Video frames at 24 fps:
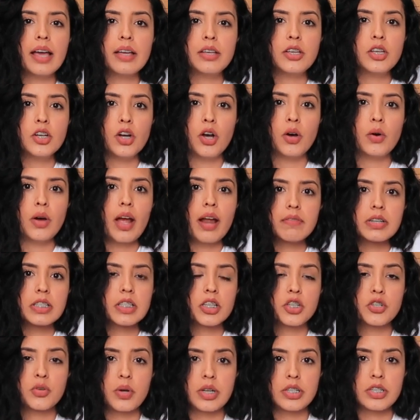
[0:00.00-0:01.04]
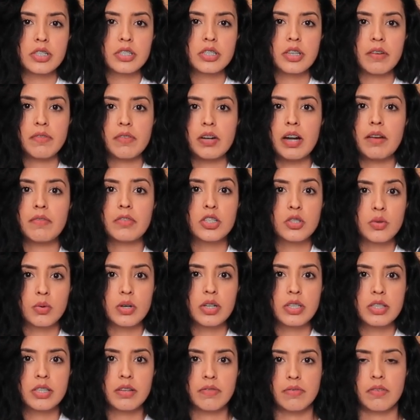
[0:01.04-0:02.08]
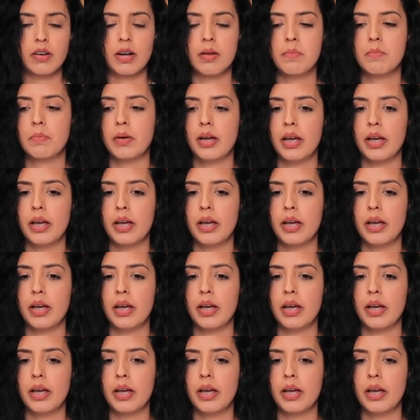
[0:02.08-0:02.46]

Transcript: you know, every situation is different, every story is different.